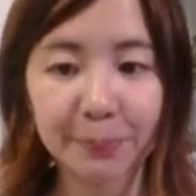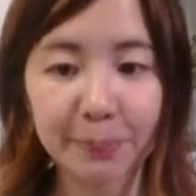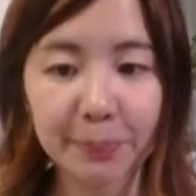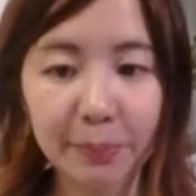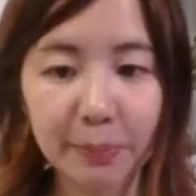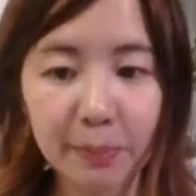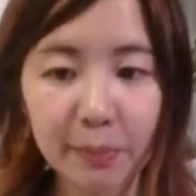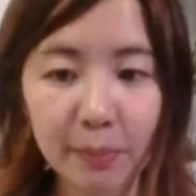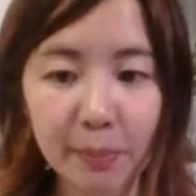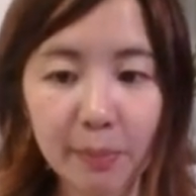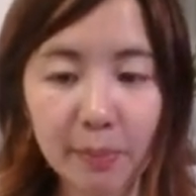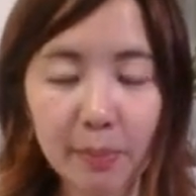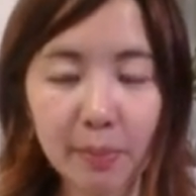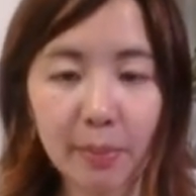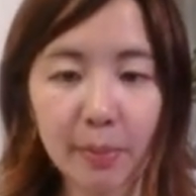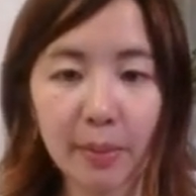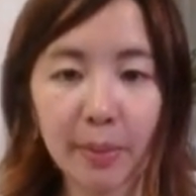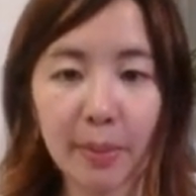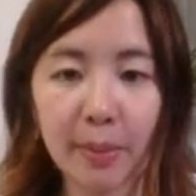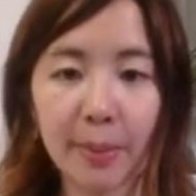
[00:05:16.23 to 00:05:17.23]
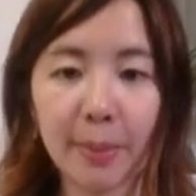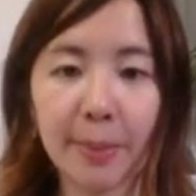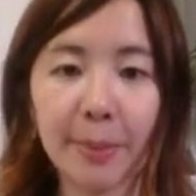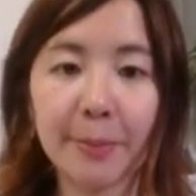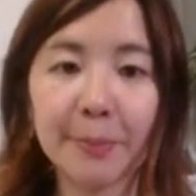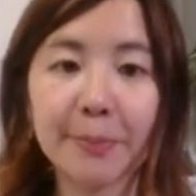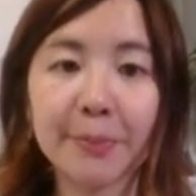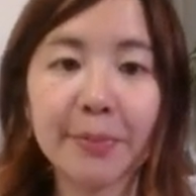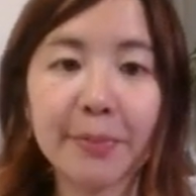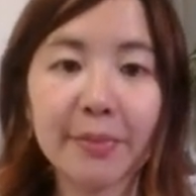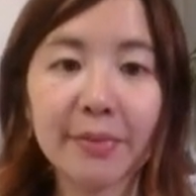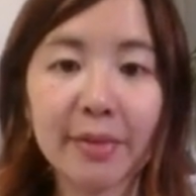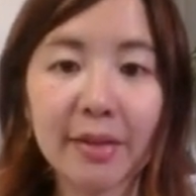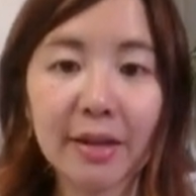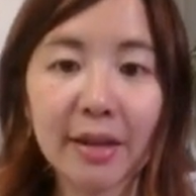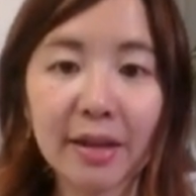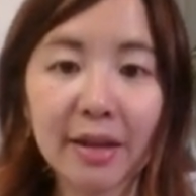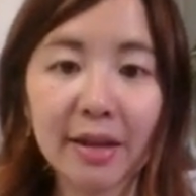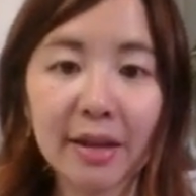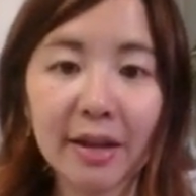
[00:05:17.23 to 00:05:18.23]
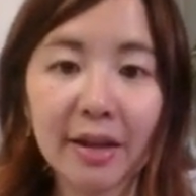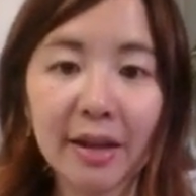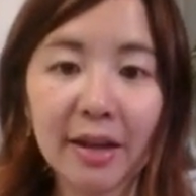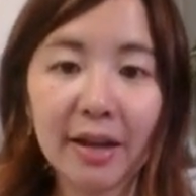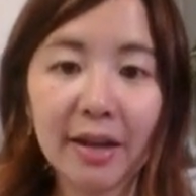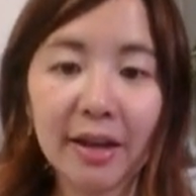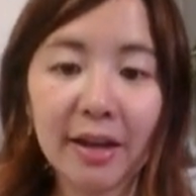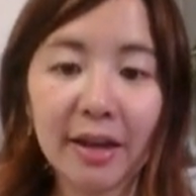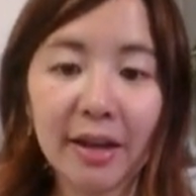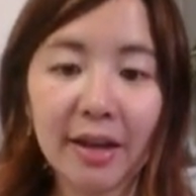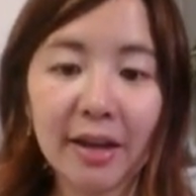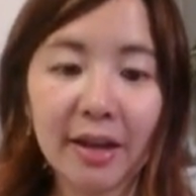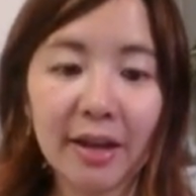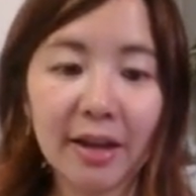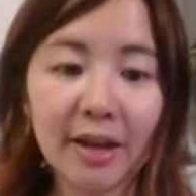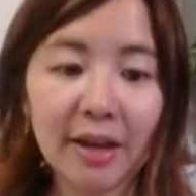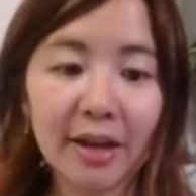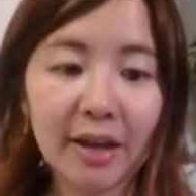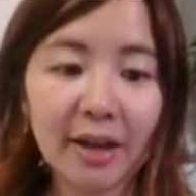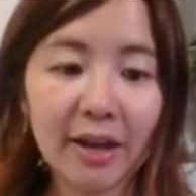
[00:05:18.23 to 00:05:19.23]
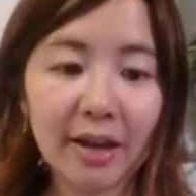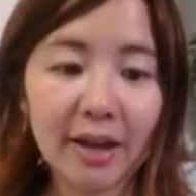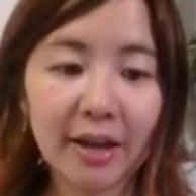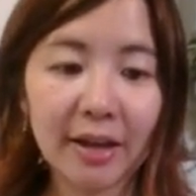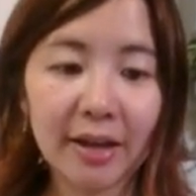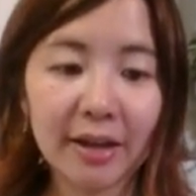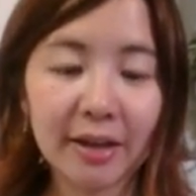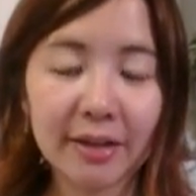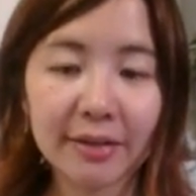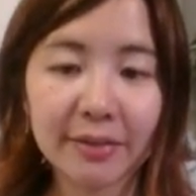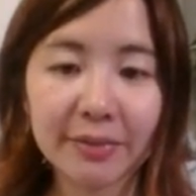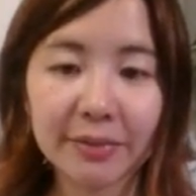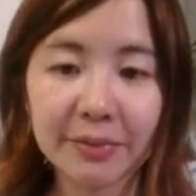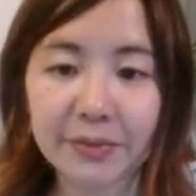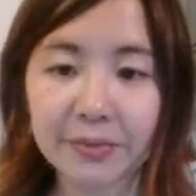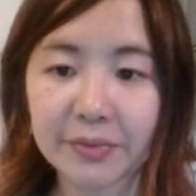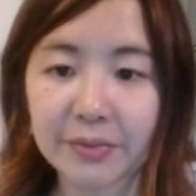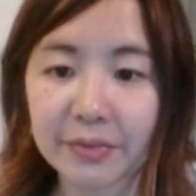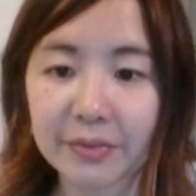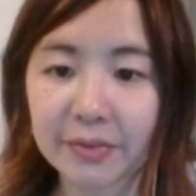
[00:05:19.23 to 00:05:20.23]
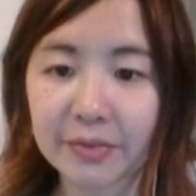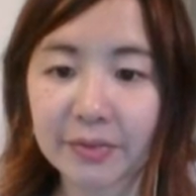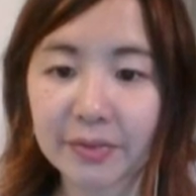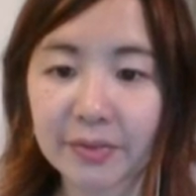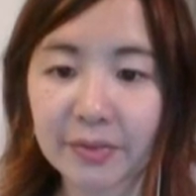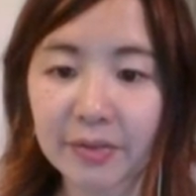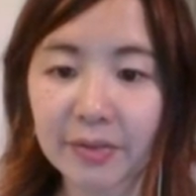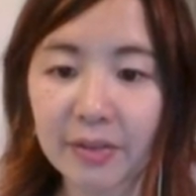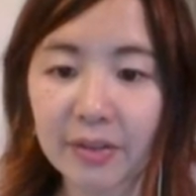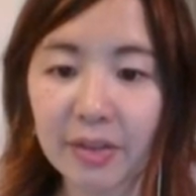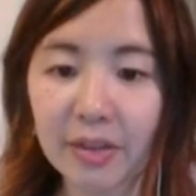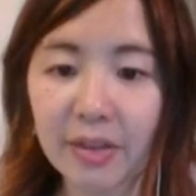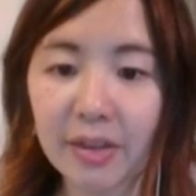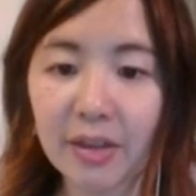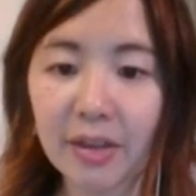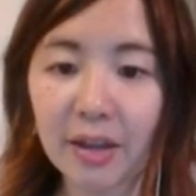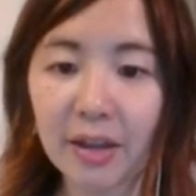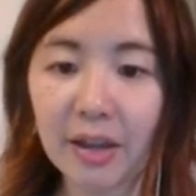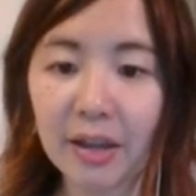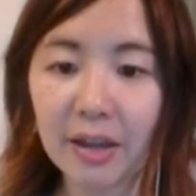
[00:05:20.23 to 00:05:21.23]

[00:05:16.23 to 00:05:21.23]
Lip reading: [no speech]